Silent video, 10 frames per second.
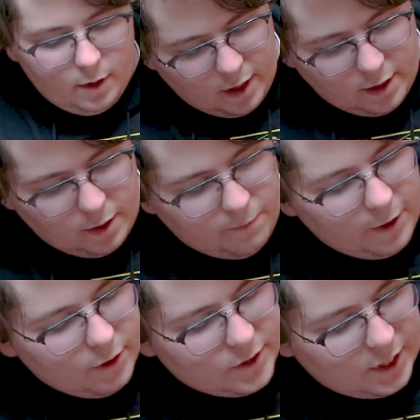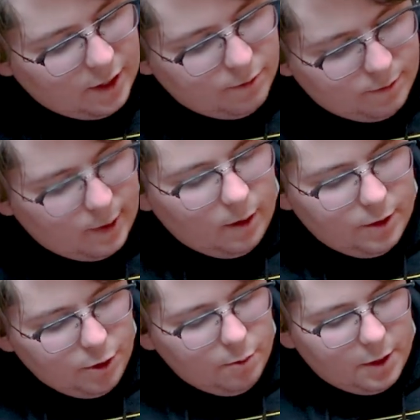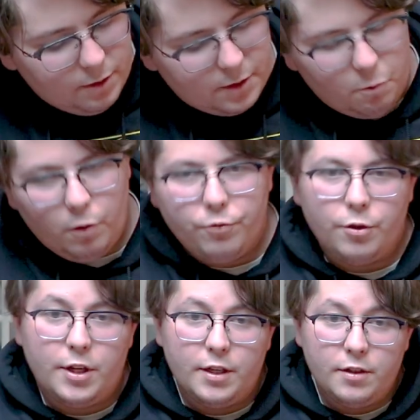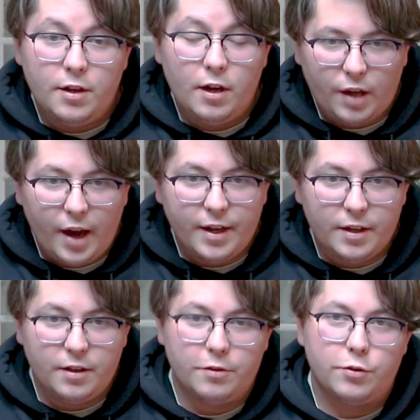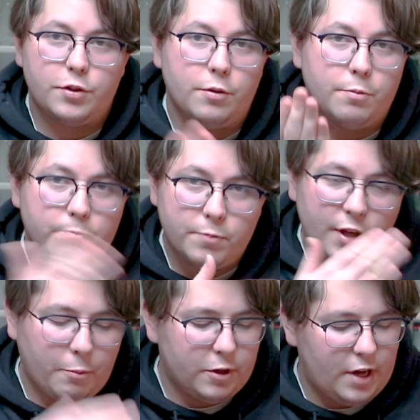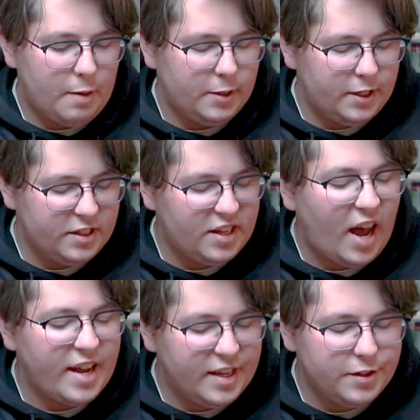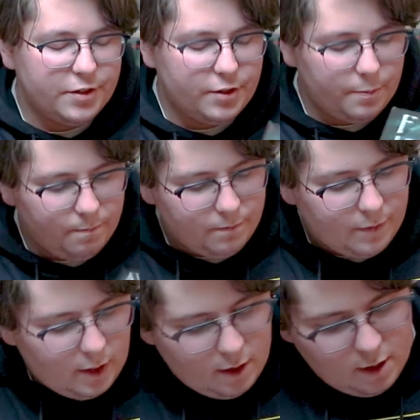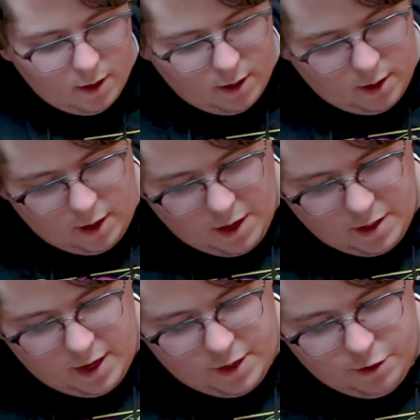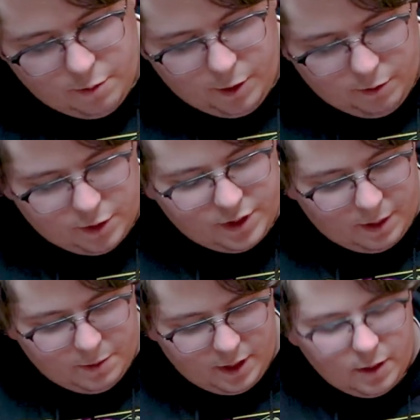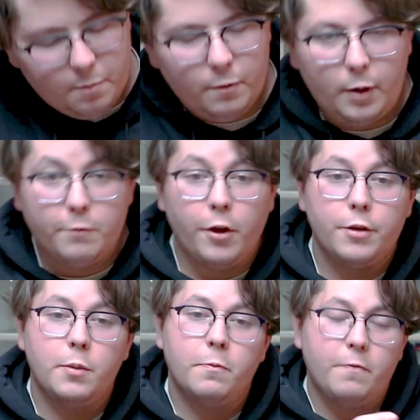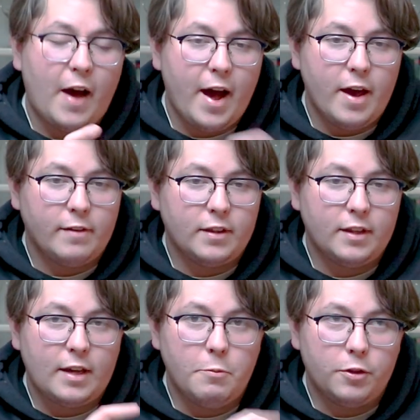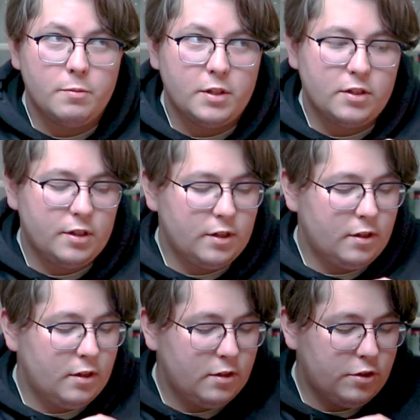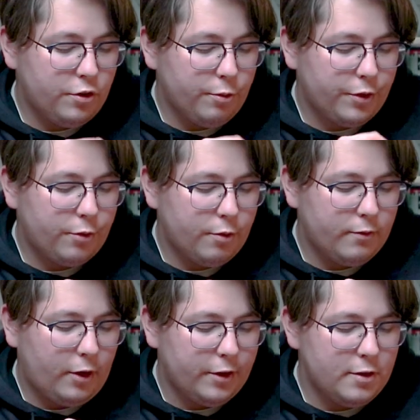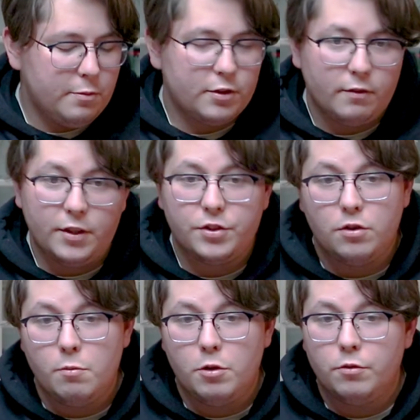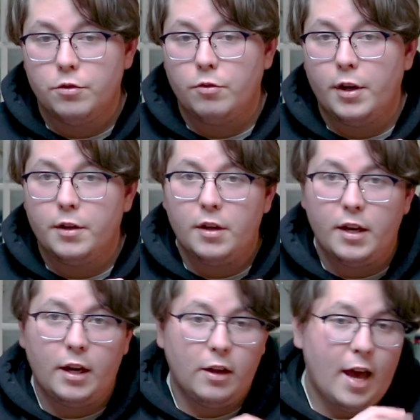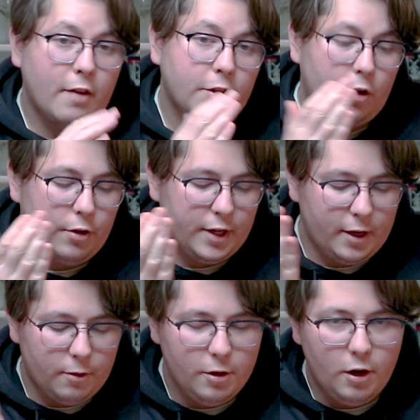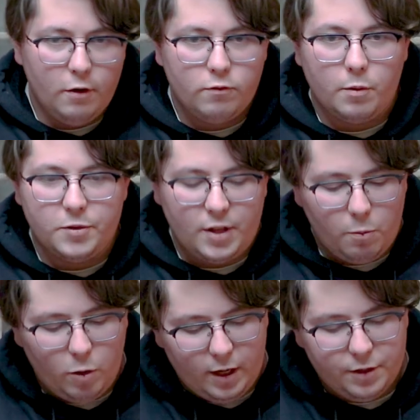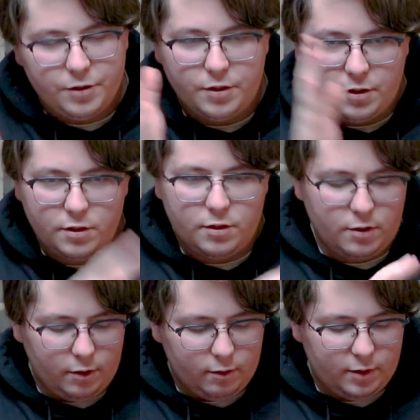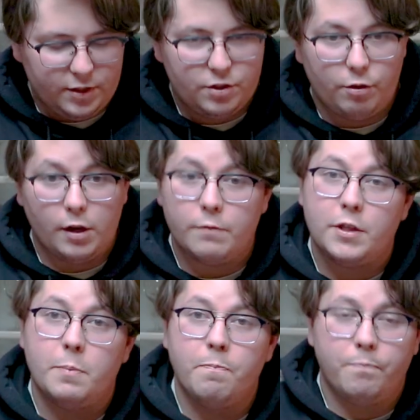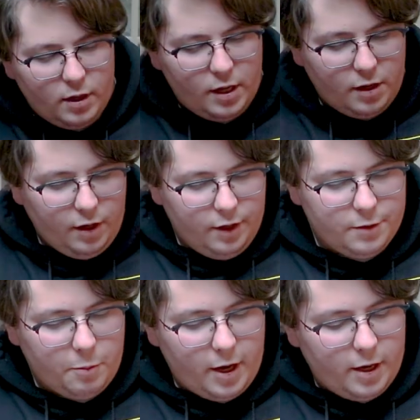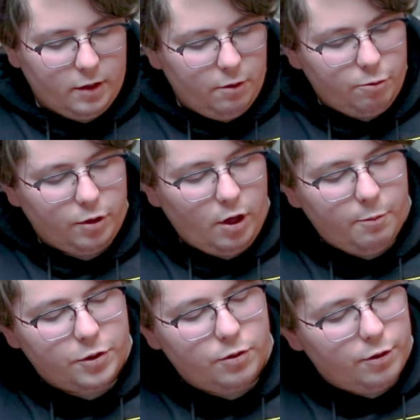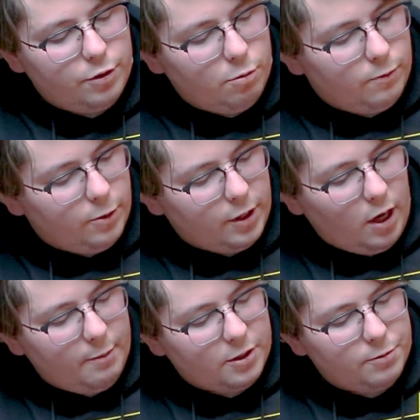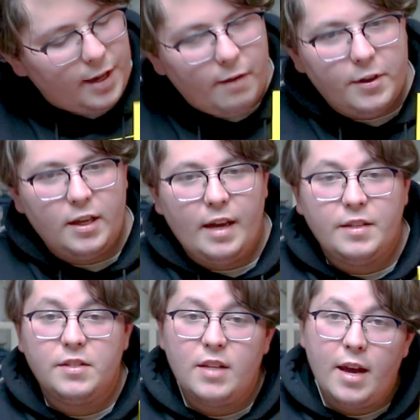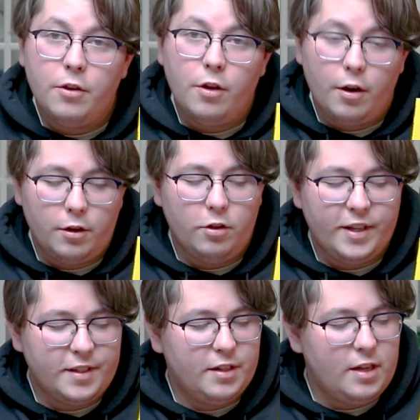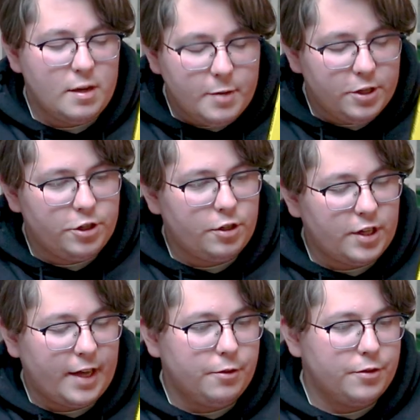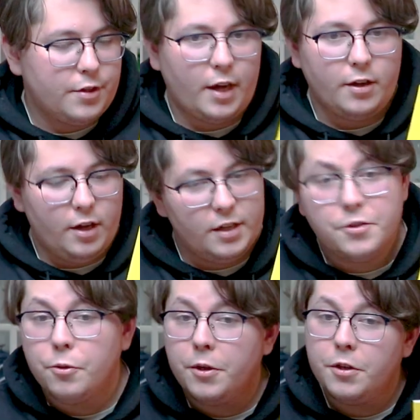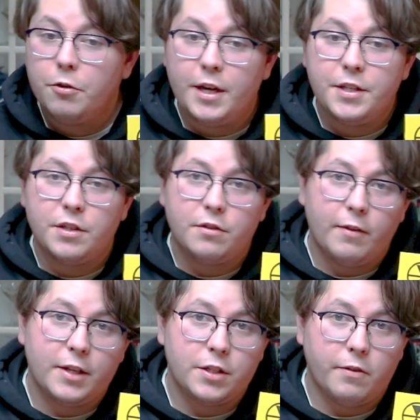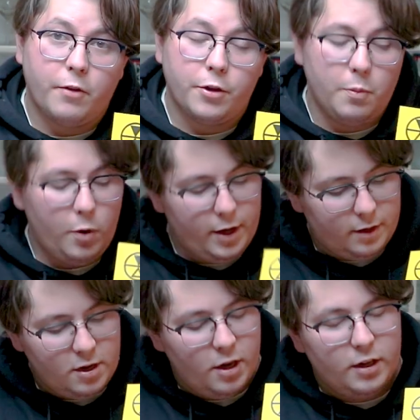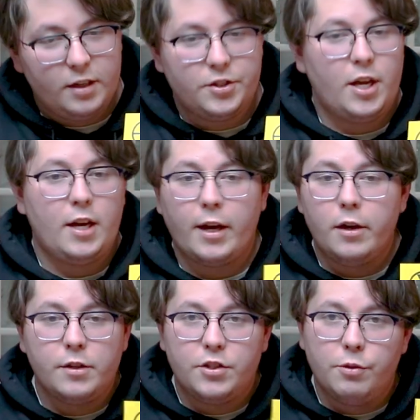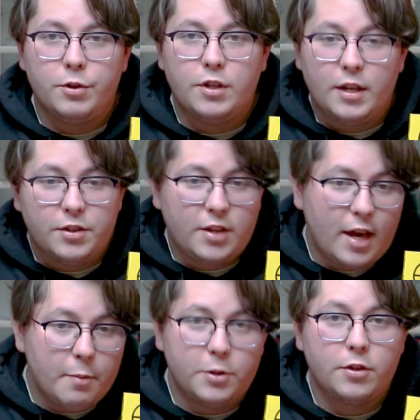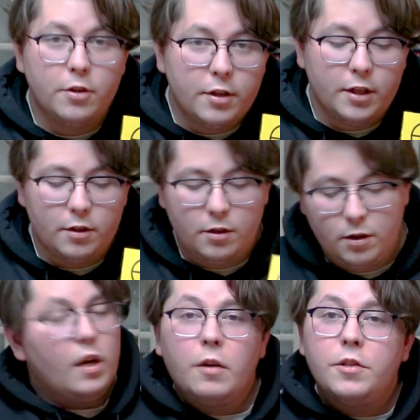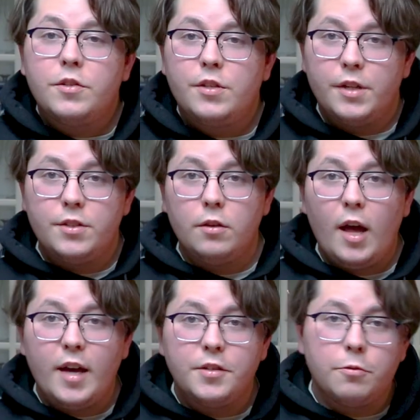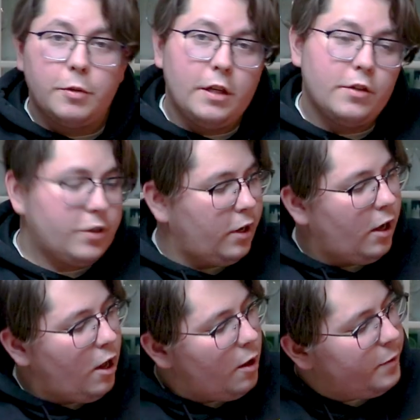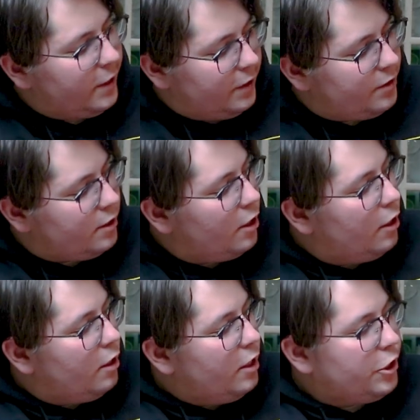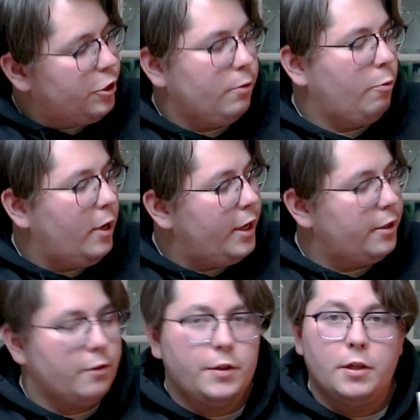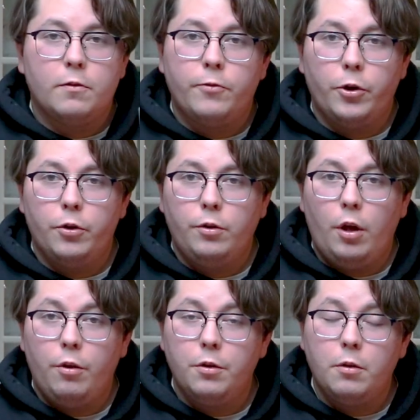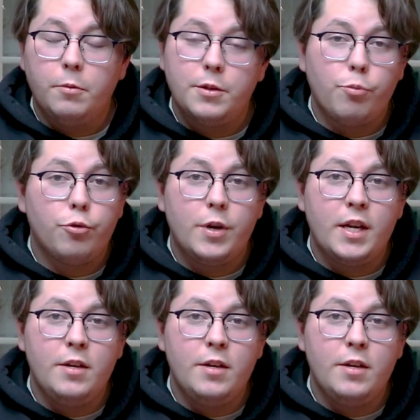And then The Fear Itself, New Mutants and Wolverine tie-in. It was 2 separate timeline tie-ins. And then New Mutants, same team, but volume 5. I think I'm only missing 2 or 3 volumes of this New Mutants run, and I'll have it all now, from Zeb Wells to this creative team. And then because my local comic store, 204 Comics, was having a sale on collected image titles, I got Assorted Crisis Events Volume 1, because again, I got to see what Dennis Camp is cooking. Now to discuss last week's comics. Issue 1 of the Infernal Hulk was a pretty